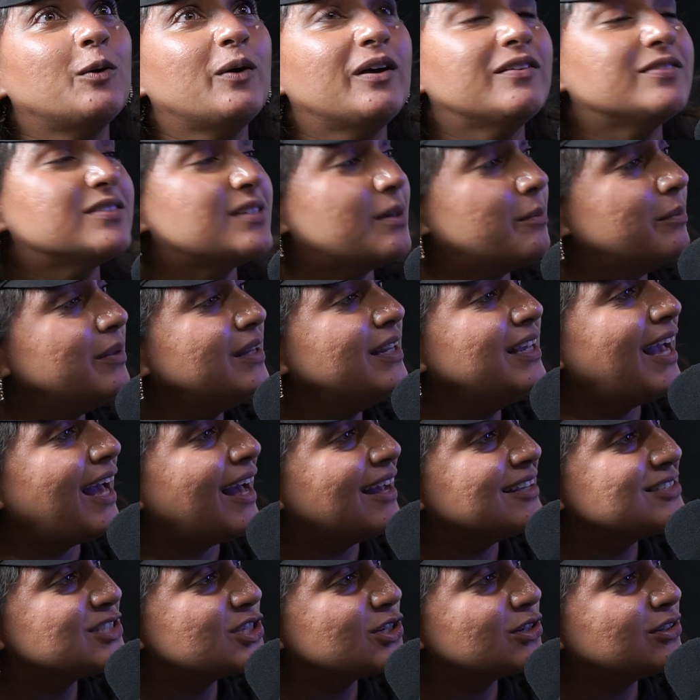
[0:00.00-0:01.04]
If somebody
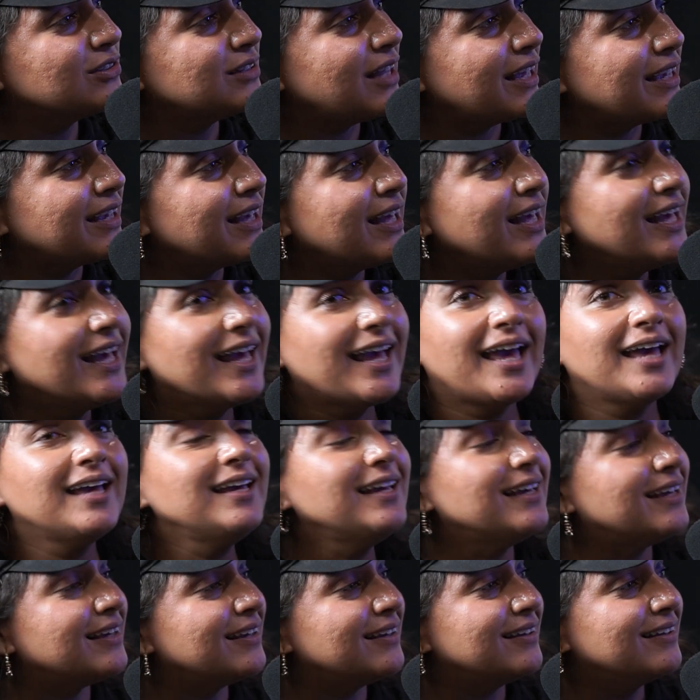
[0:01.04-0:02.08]
asked her, like,
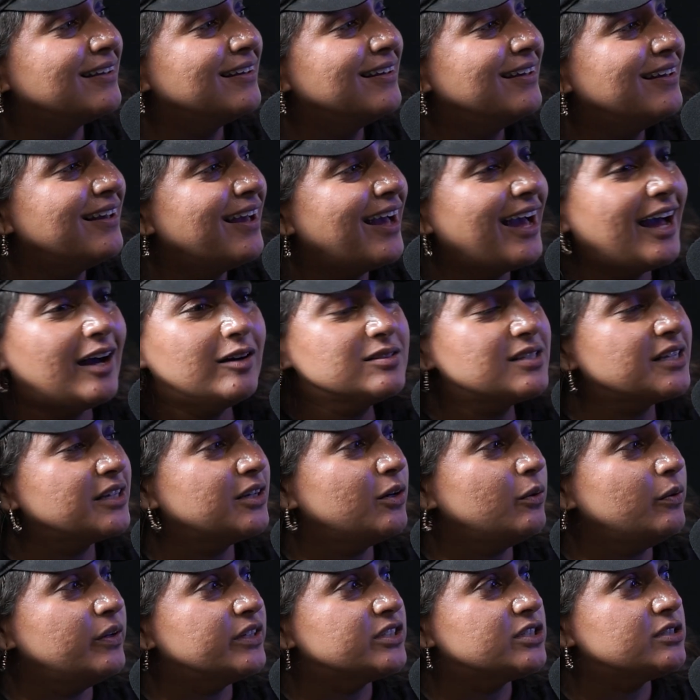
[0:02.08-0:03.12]
hey, how's it
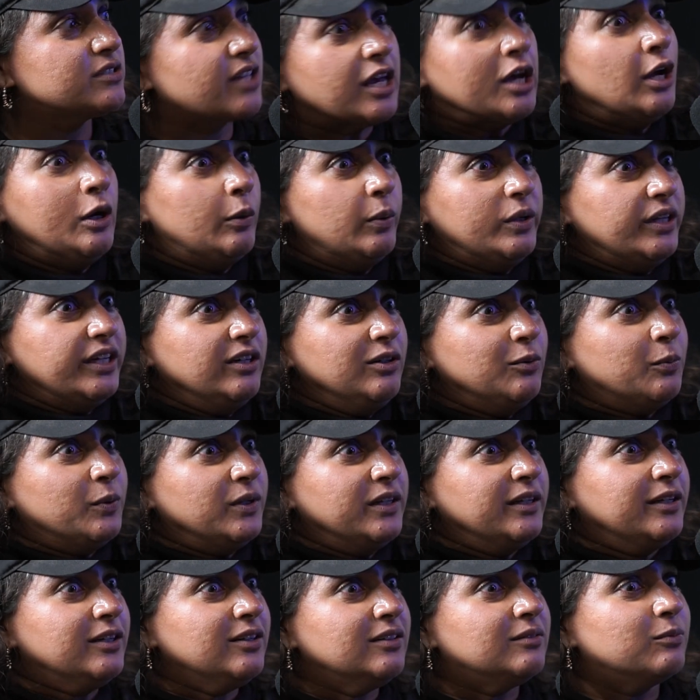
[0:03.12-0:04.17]
going? She's like, really good,
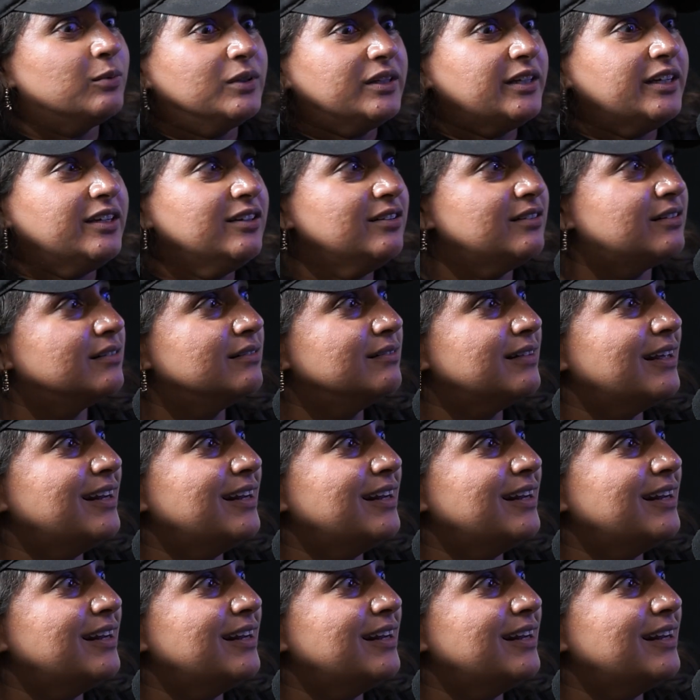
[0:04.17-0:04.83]
really good, really good.